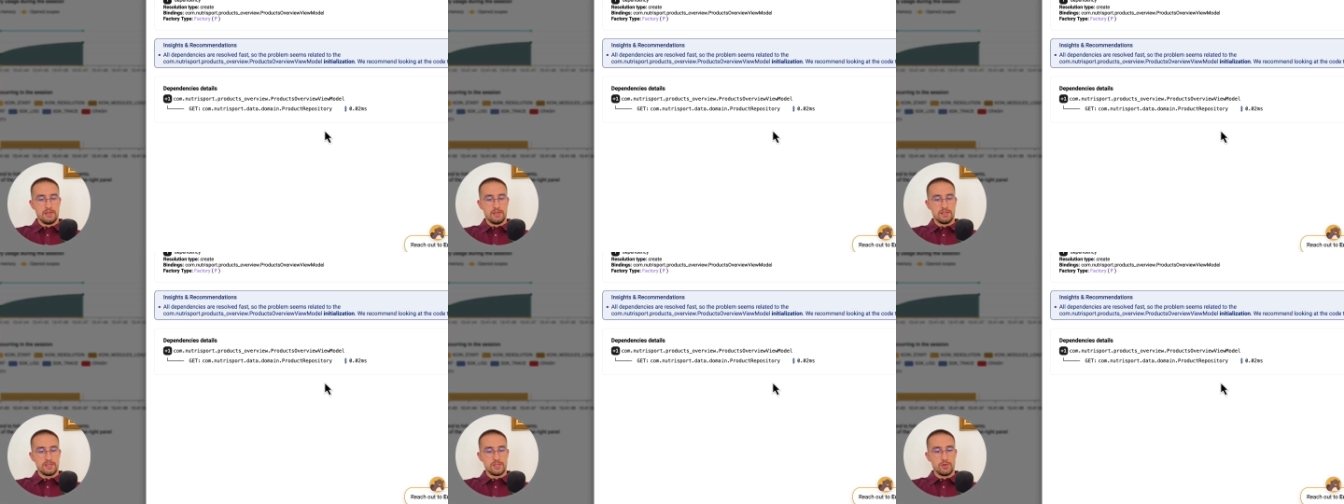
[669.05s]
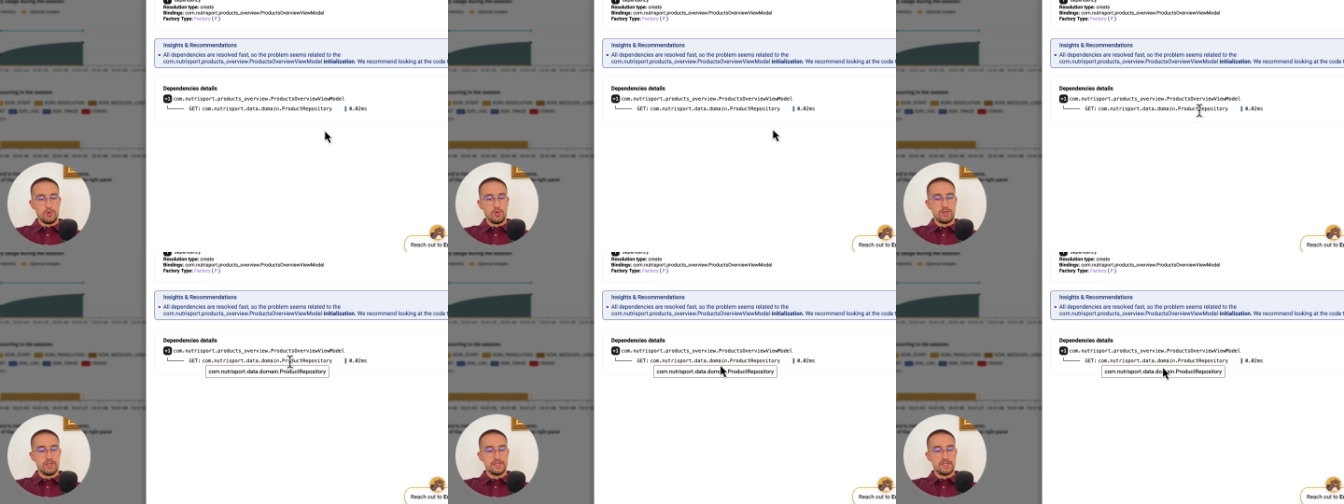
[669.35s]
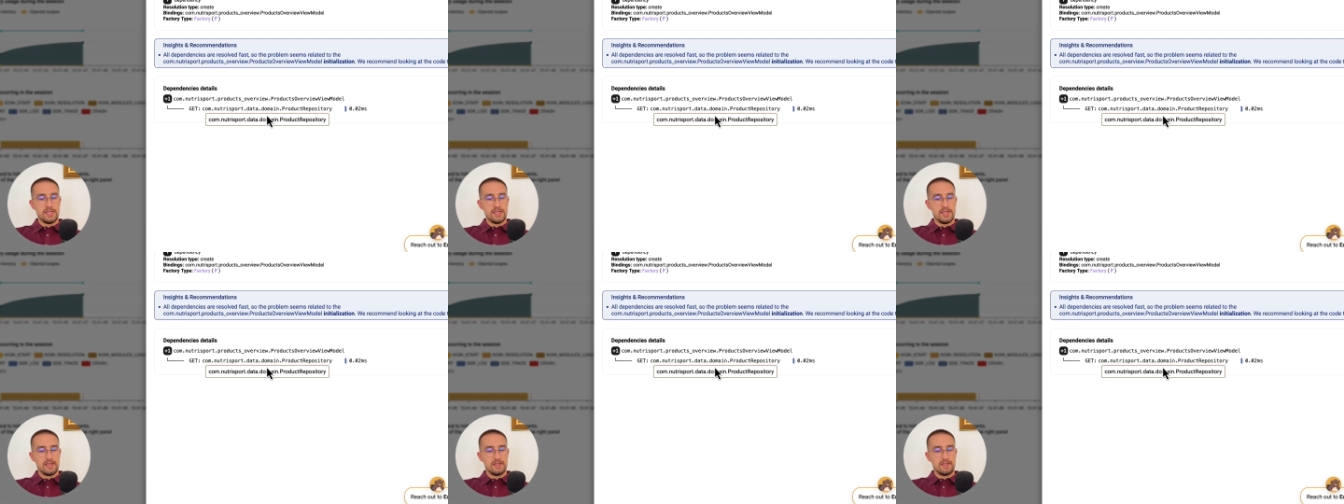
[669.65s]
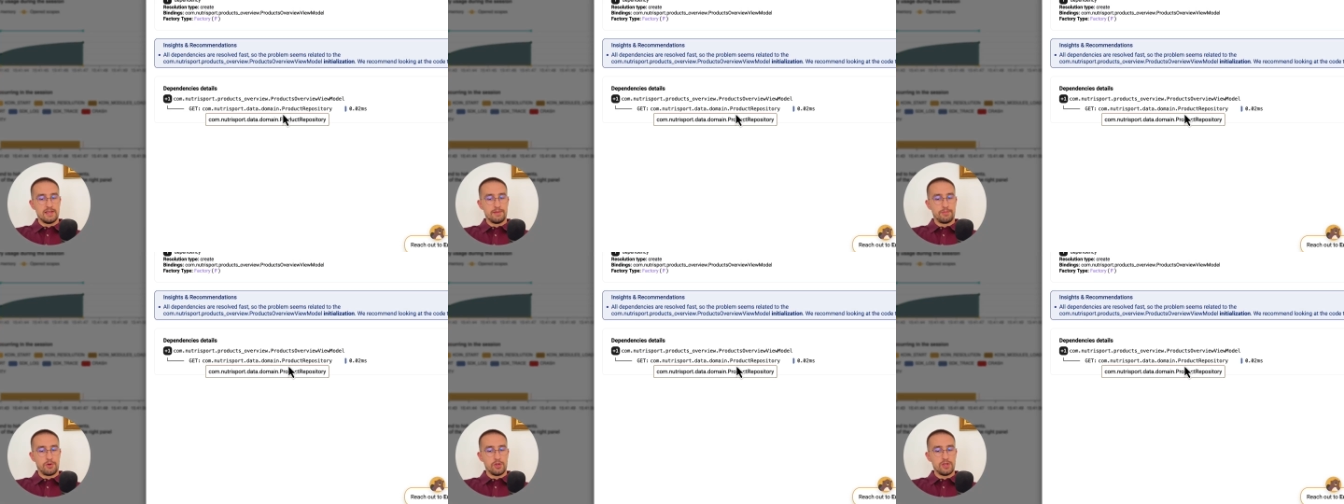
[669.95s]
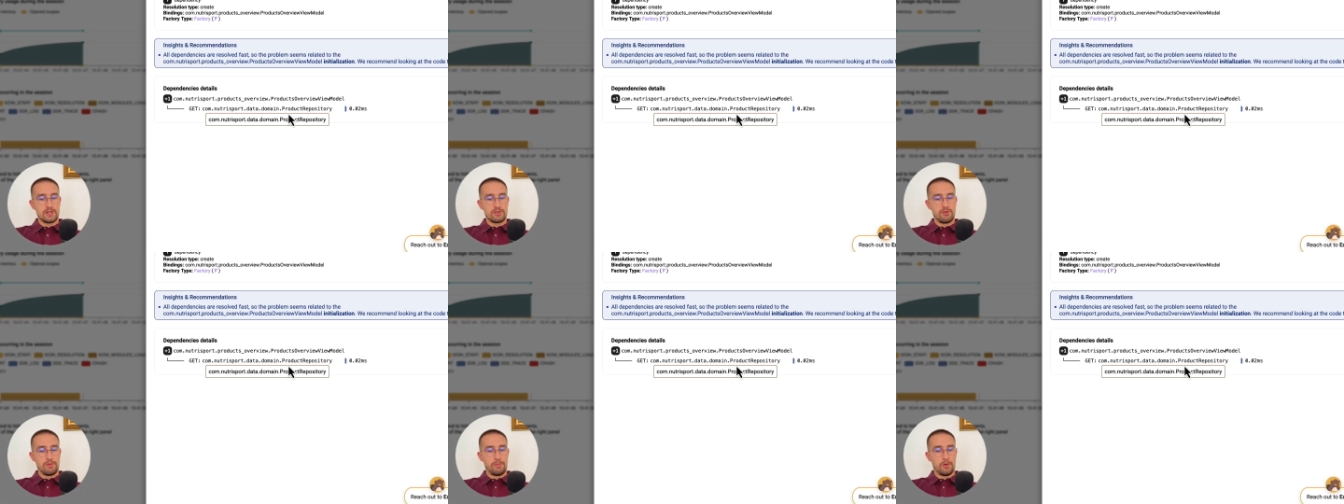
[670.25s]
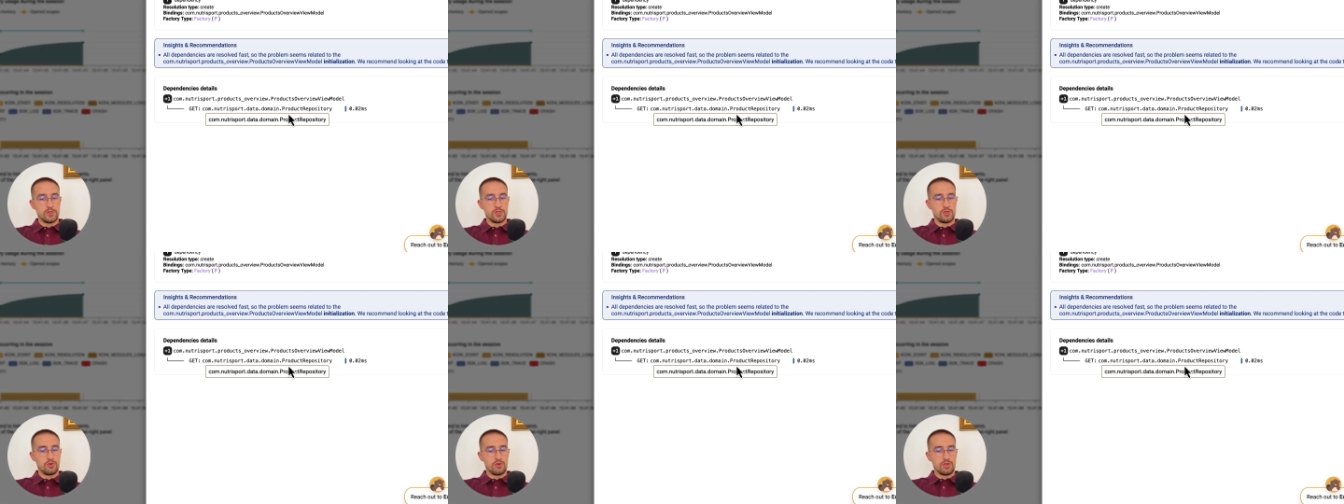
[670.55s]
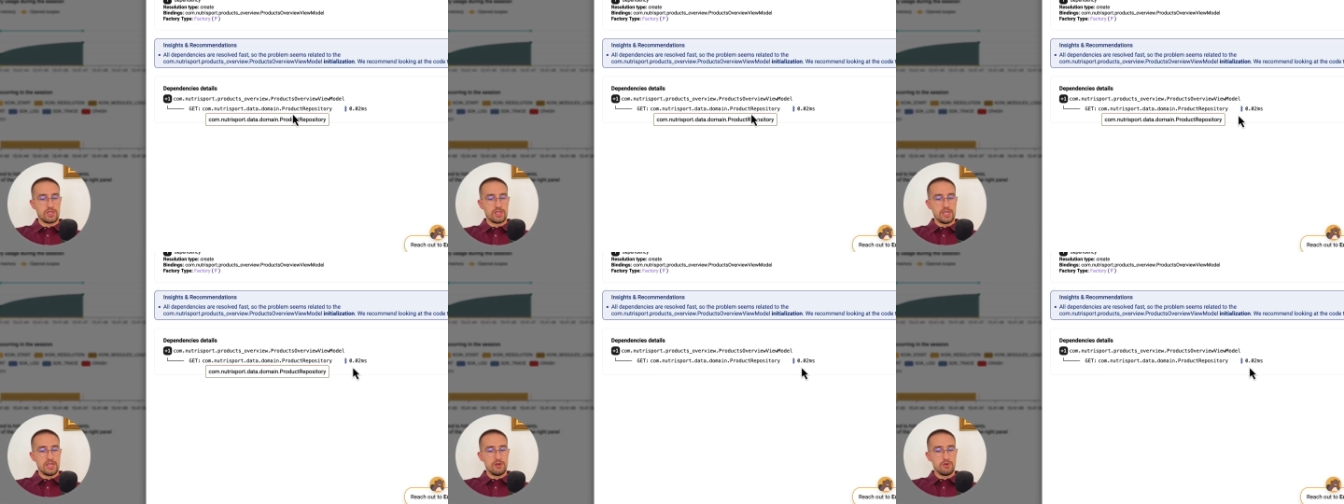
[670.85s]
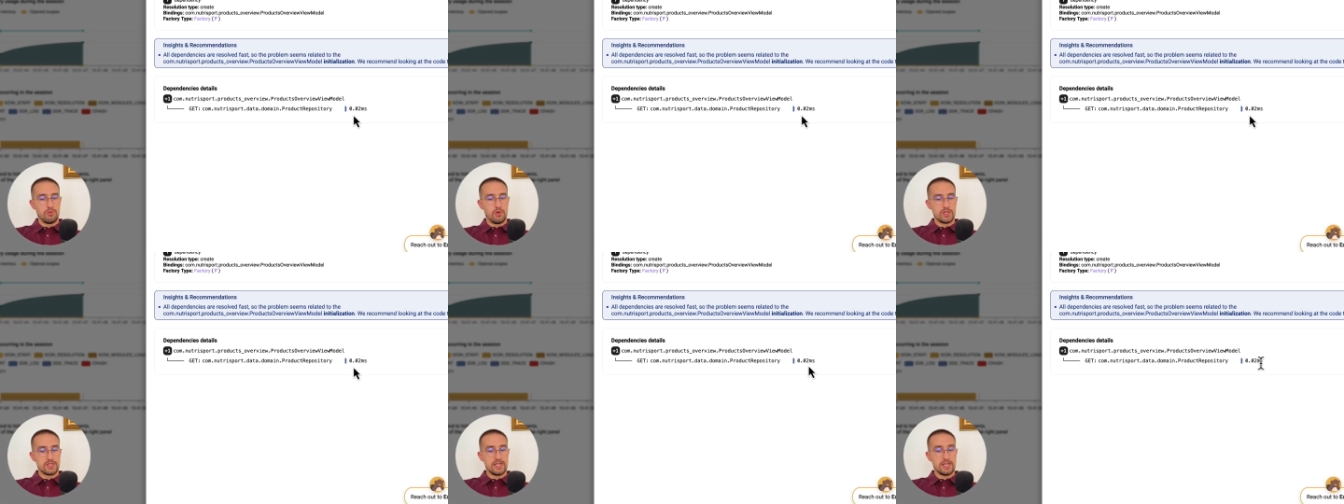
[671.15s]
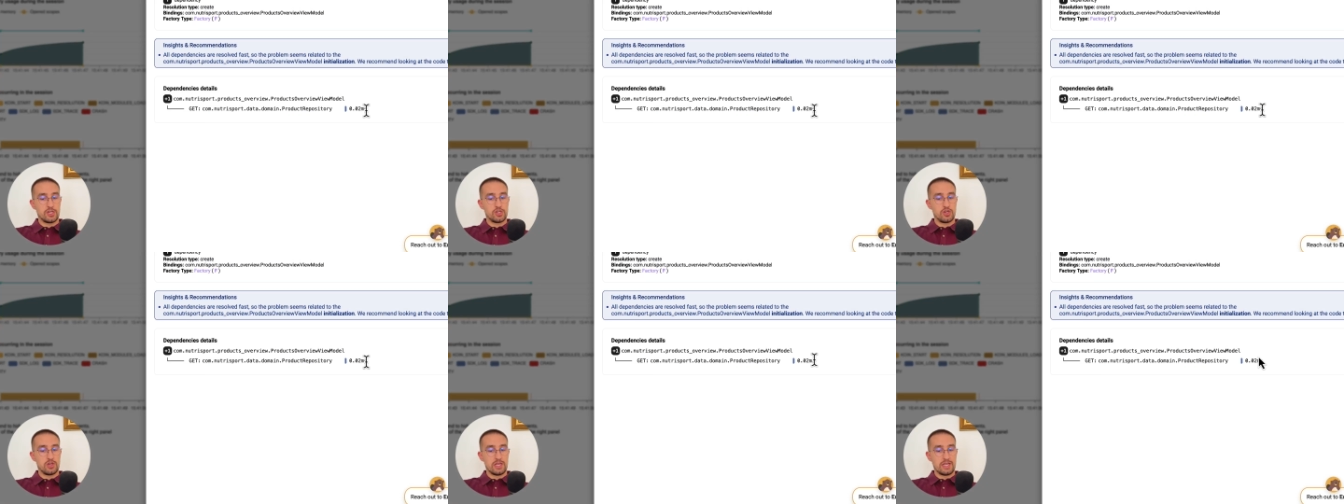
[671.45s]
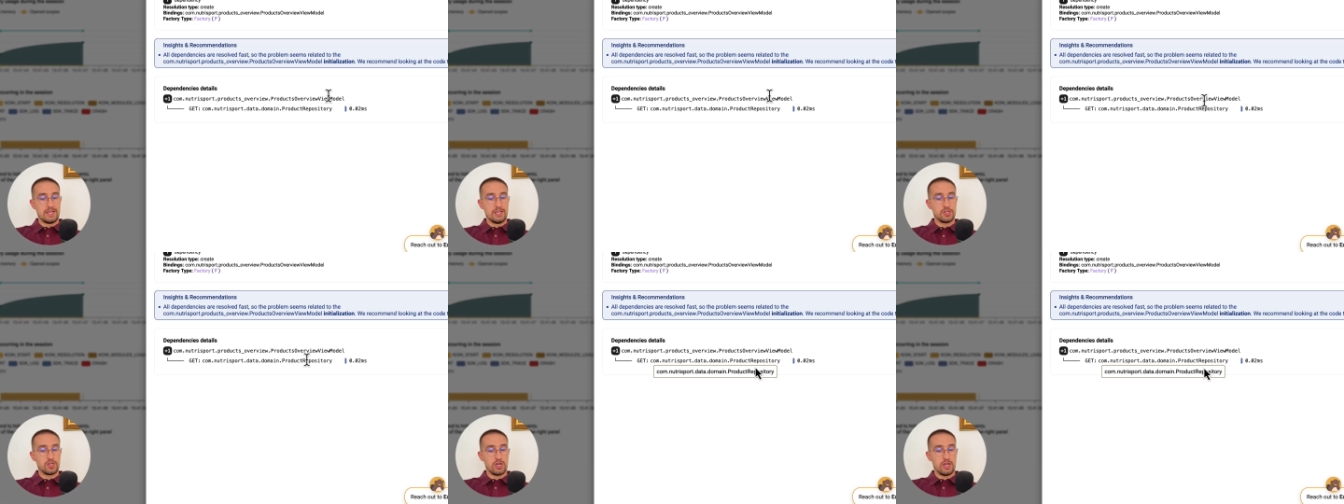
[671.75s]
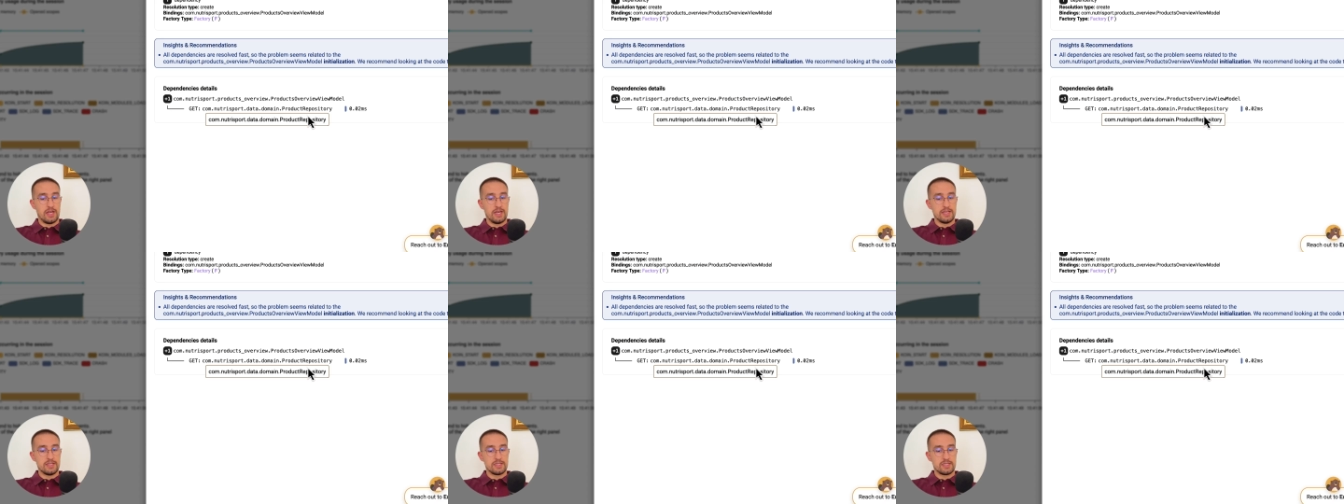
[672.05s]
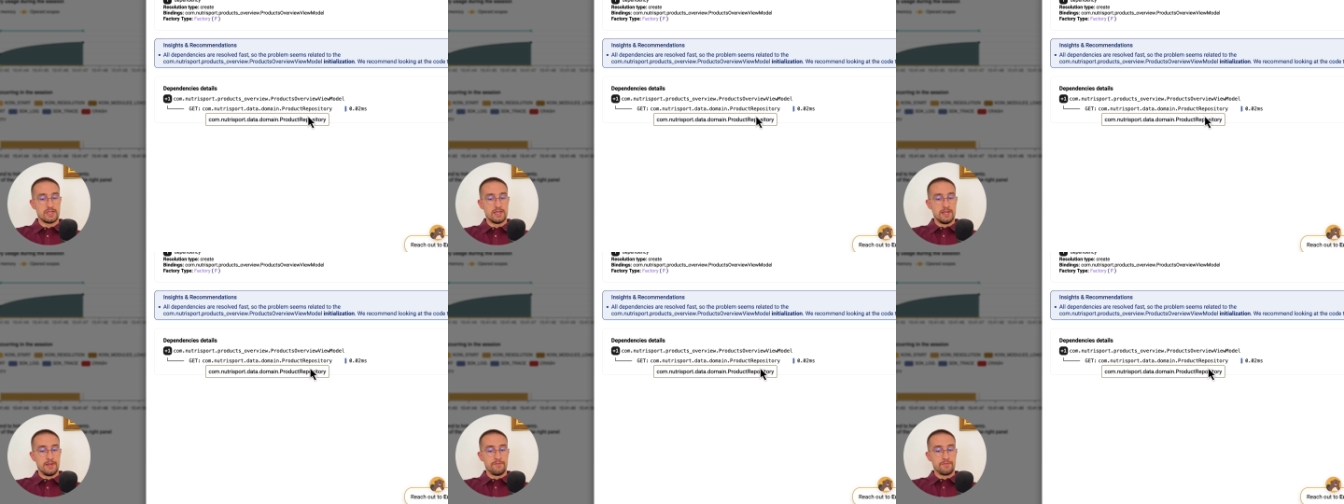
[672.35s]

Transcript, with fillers: So you can see that the product repository here was actually initialized